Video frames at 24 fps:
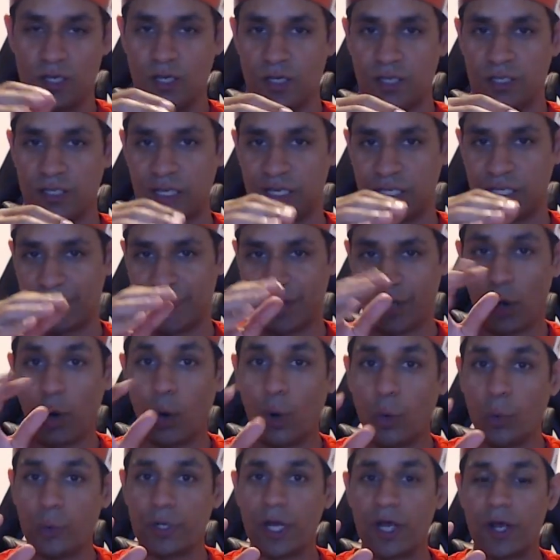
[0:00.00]
getting a bit
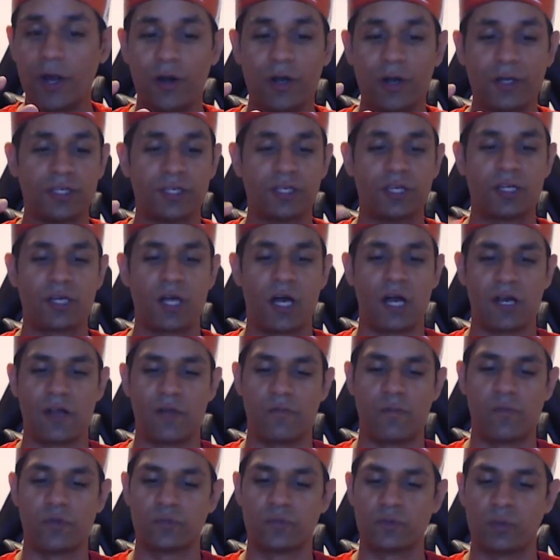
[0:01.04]
older and you kind of
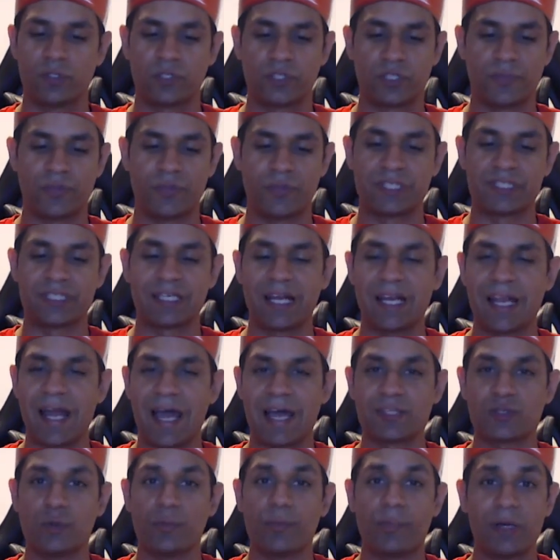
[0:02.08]
just want something to collect
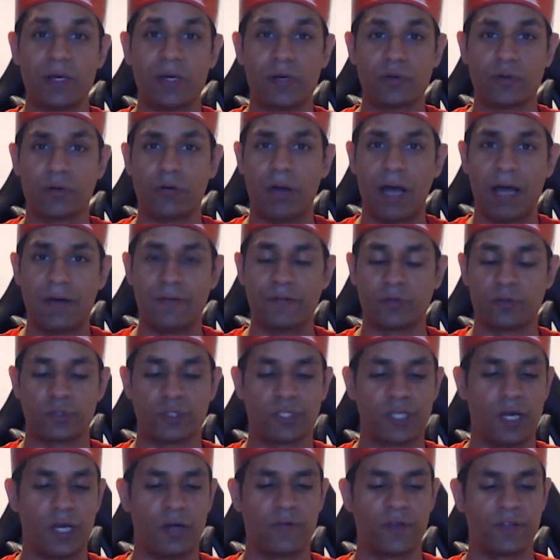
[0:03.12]
or build or have on your
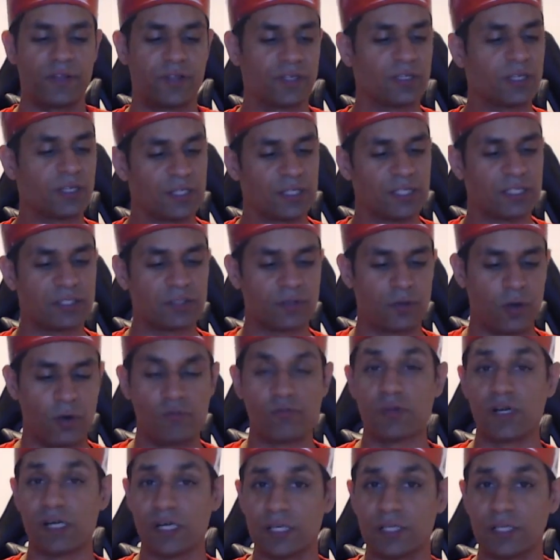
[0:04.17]
shelf, I think that these are a
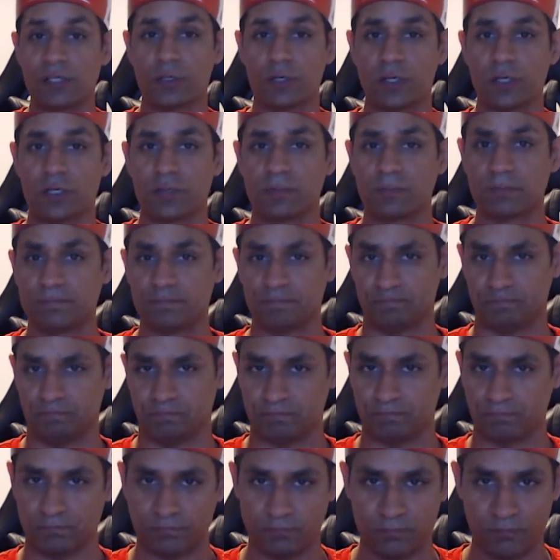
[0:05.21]
really good
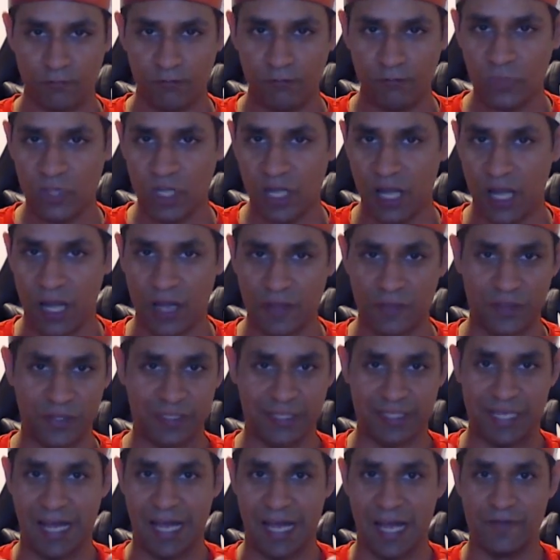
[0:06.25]
thing to
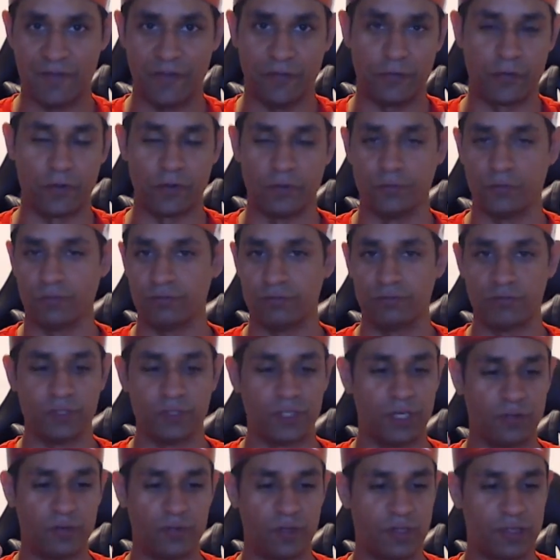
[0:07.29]
have. If you know,
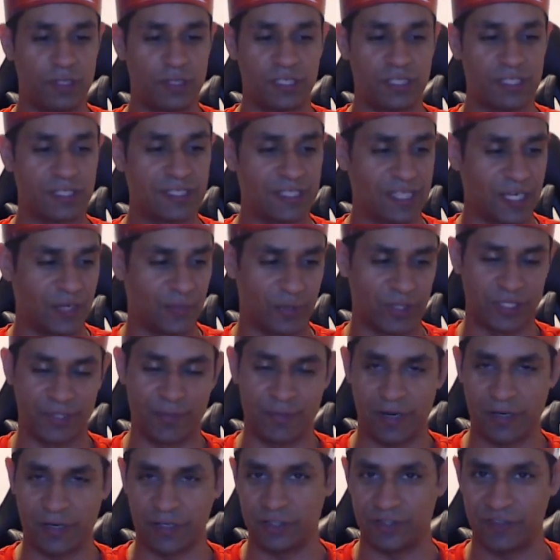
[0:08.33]
it's celebrating
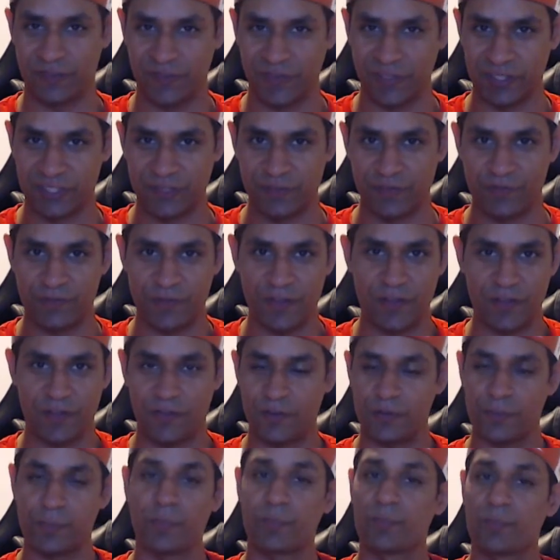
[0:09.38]
Mario's 35th,
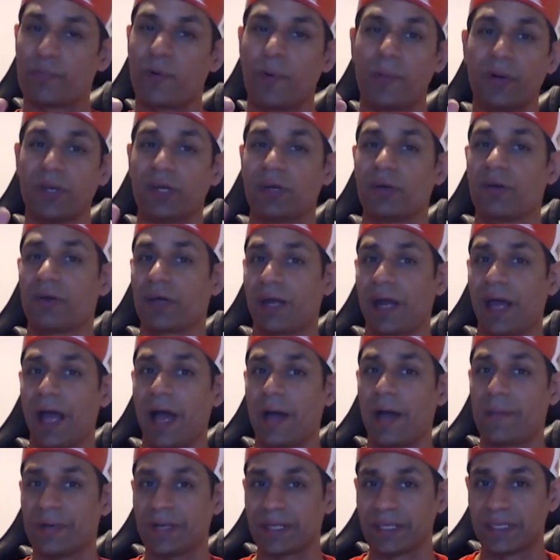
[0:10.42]
probably not going to
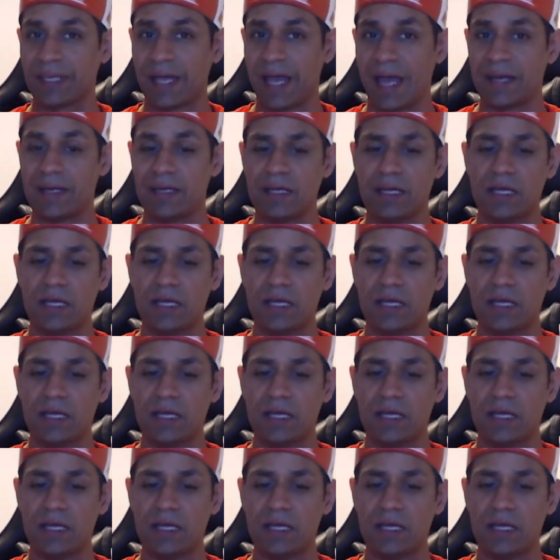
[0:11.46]
happen again.